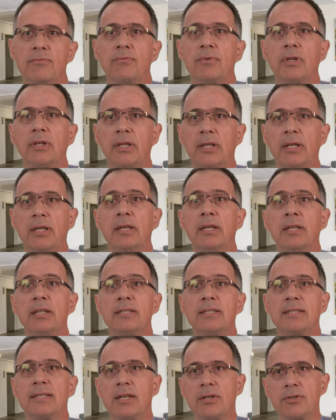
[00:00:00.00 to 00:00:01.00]
really an
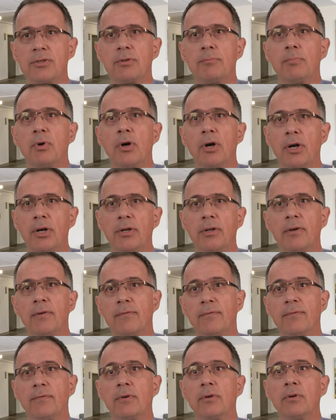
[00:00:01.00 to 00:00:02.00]
essential part of
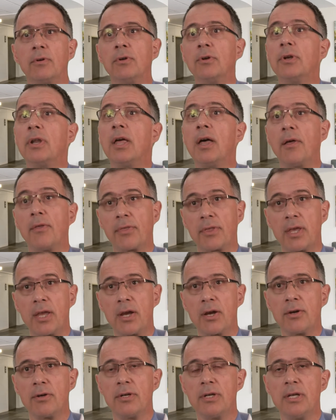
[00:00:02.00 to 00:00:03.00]
good health
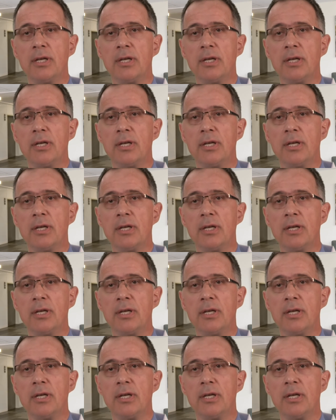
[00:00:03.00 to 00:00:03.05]
care.